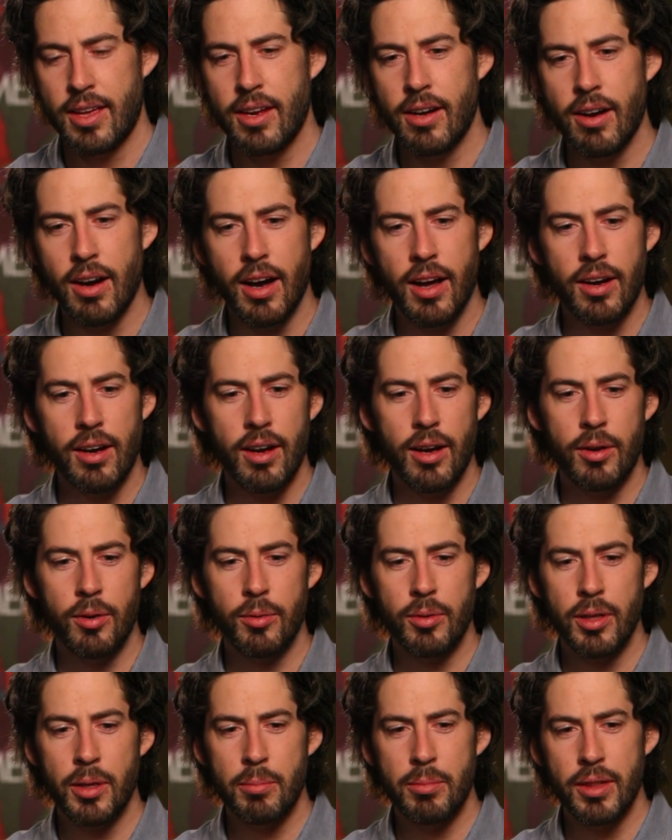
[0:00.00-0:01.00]
You know, I don't
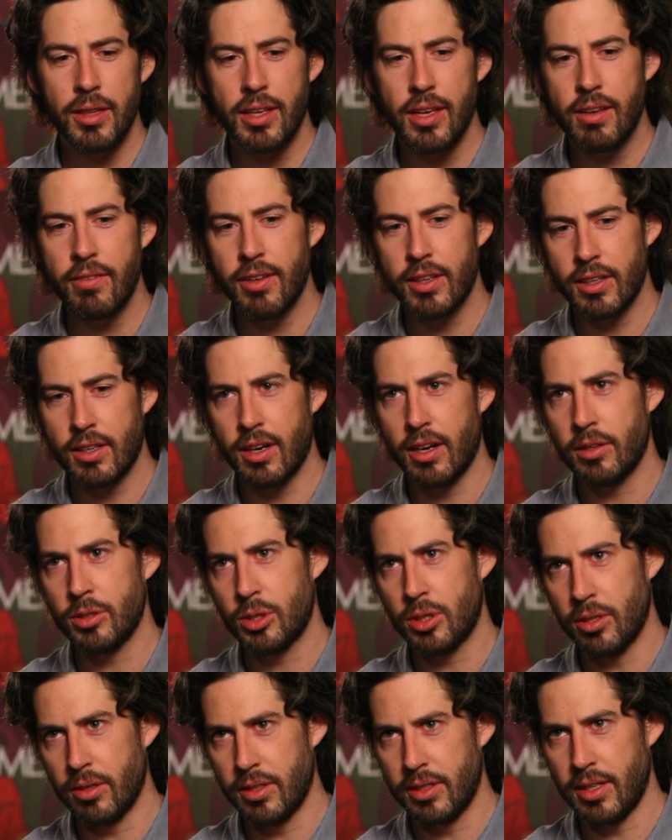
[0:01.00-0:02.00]
really believe in
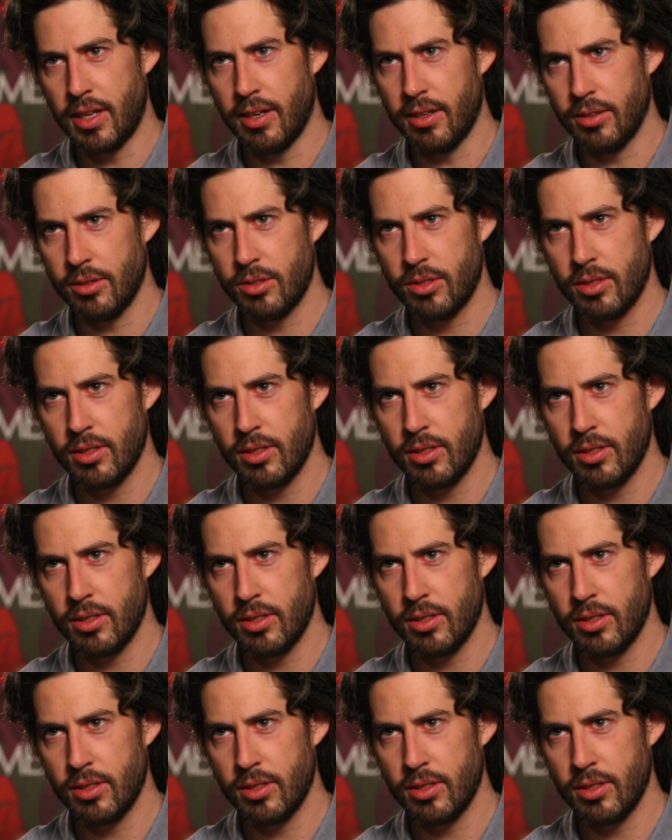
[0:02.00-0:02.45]
cautionary tales.